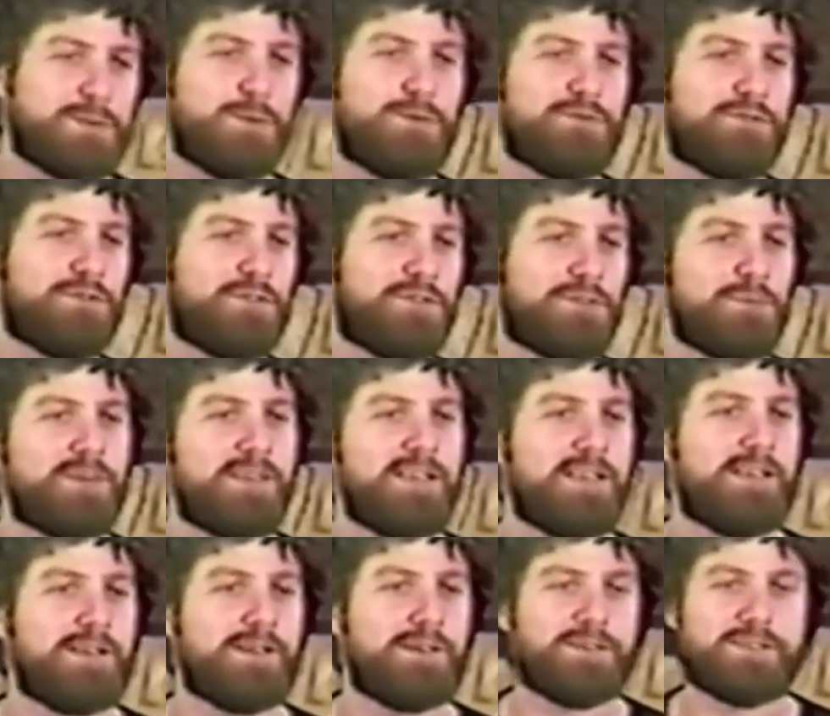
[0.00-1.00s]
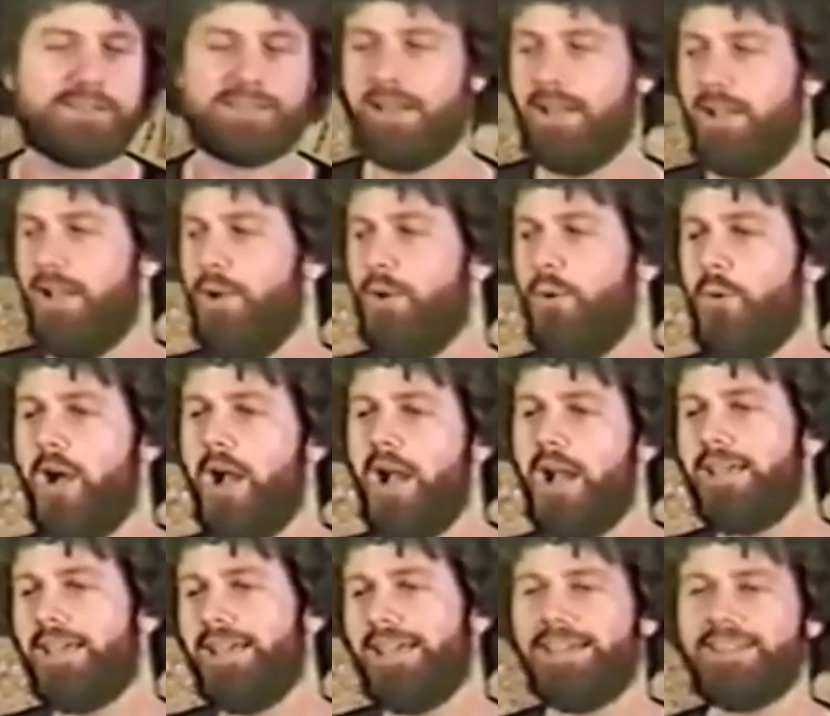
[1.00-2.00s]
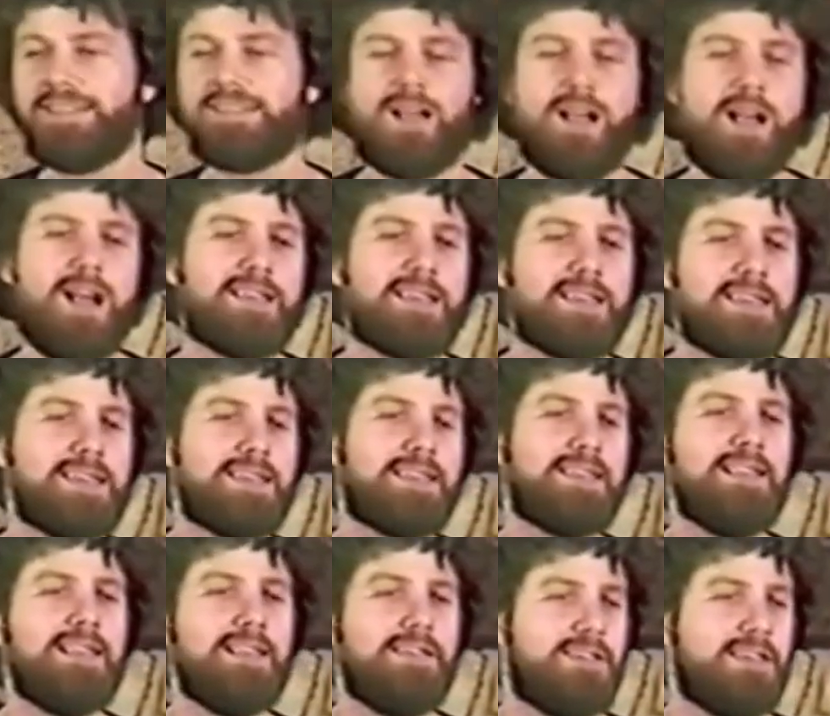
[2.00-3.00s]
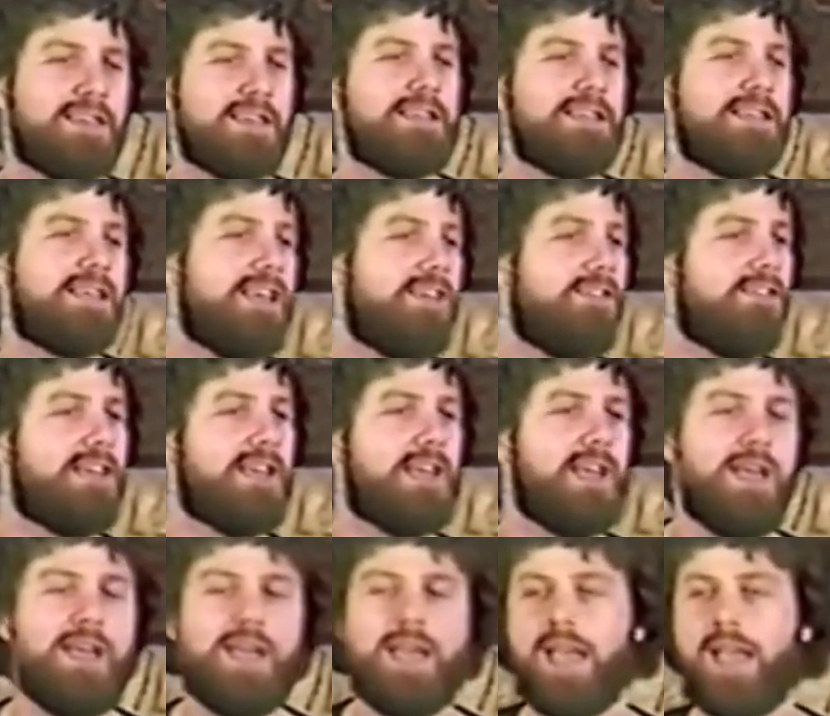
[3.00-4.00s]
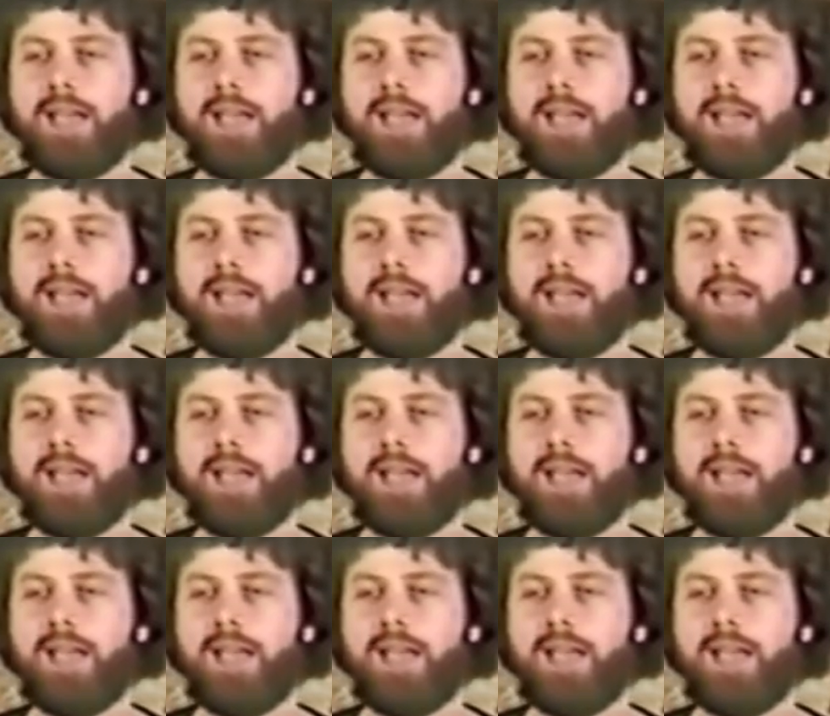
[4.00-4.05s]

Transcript: school for three years, walking and talking and living and giving